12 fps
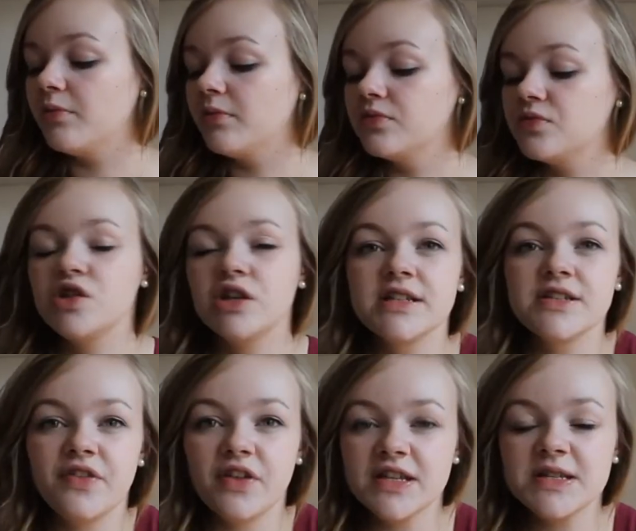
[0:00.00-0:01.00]
just
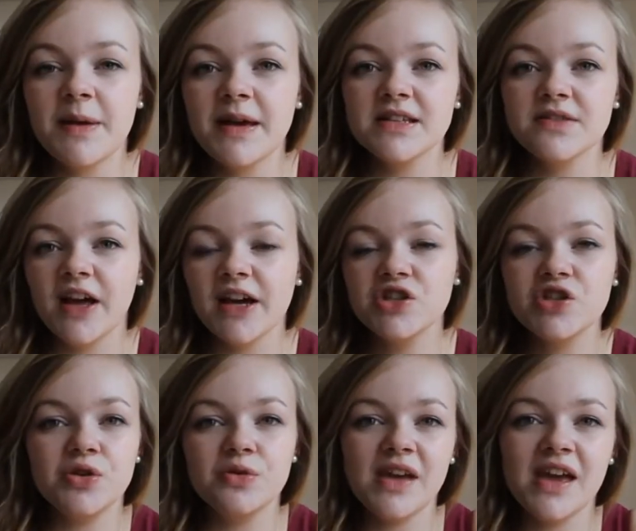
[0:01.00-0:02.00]
for the space of like
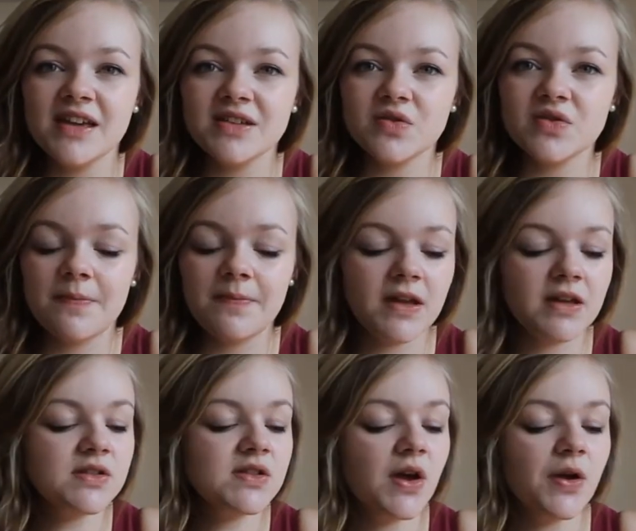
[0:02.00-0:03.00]
2 years or something.
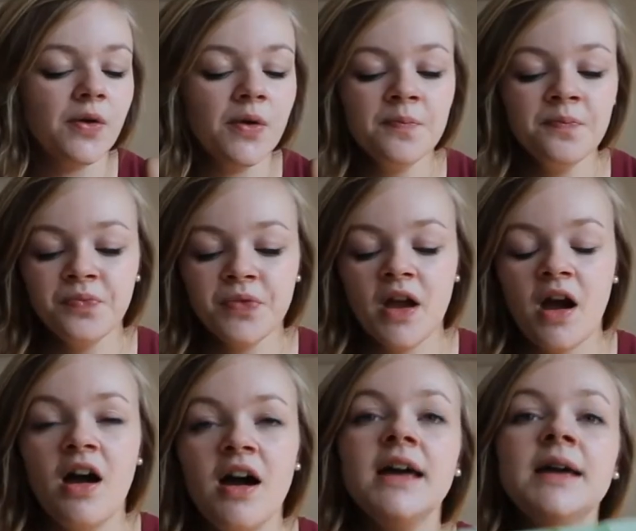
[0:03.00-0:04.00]
So
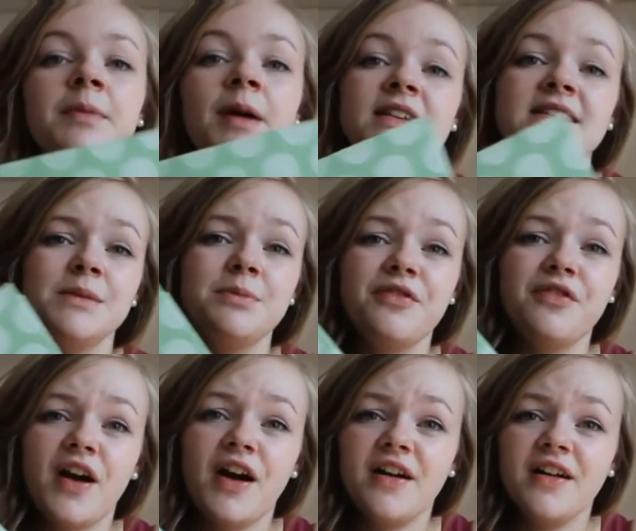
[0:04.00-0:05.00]
I personally
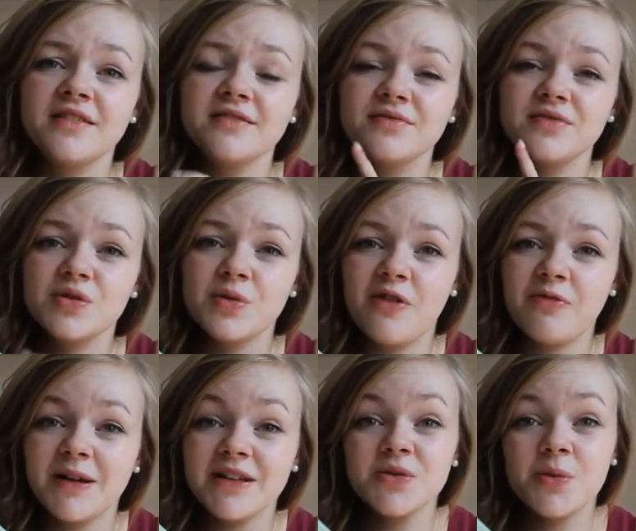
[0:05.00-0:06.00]
prefer
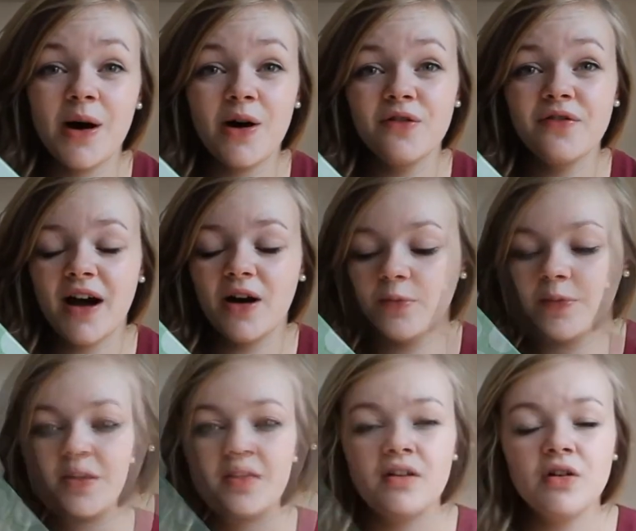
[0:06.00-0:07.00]
12x12
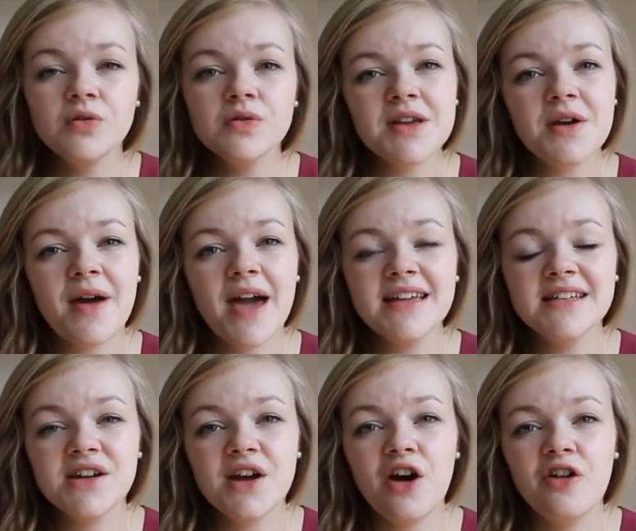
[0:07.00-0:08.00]
albums. There are also
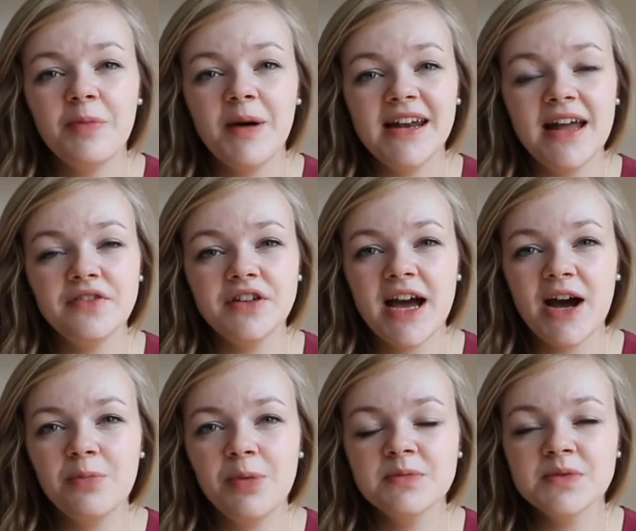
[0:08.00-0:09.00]
8.5x11
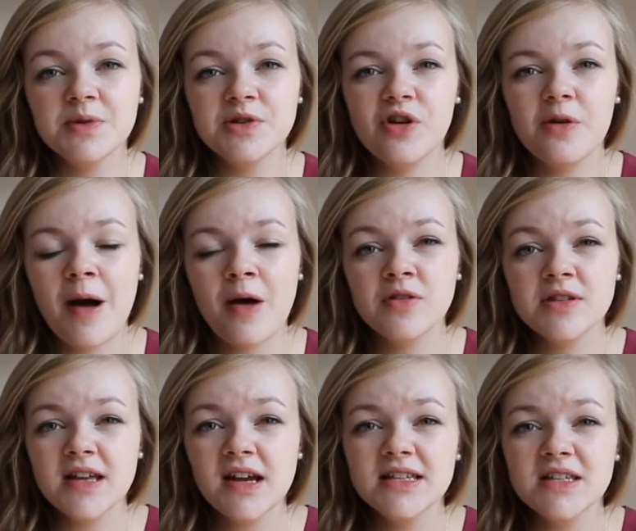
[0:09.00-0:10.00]
albums, which are about the
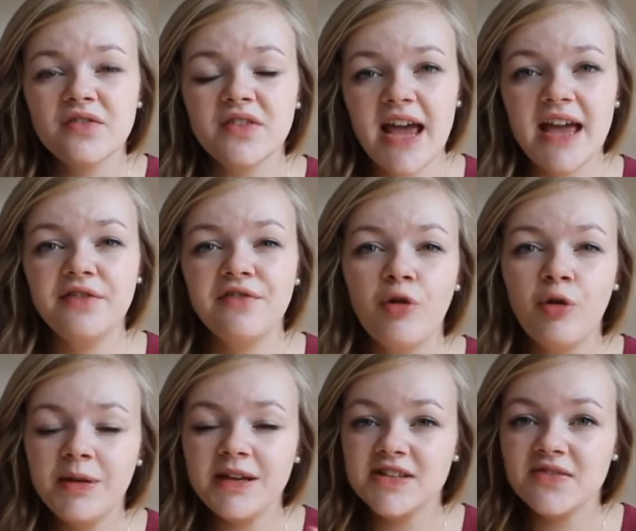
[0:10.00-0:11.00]
size of an A4
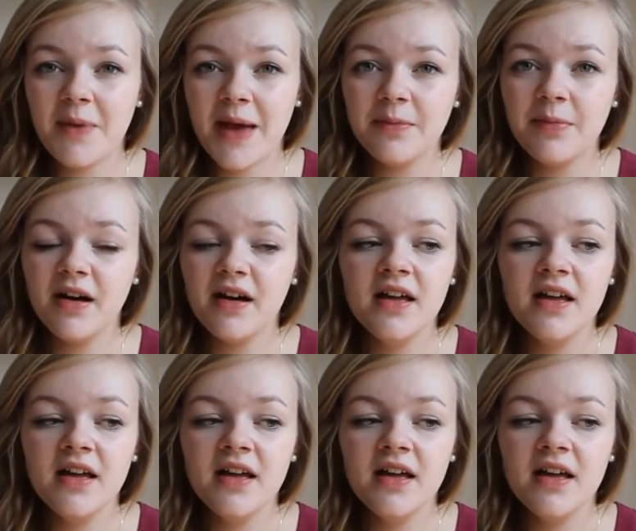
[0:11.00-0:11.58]
piece of paper.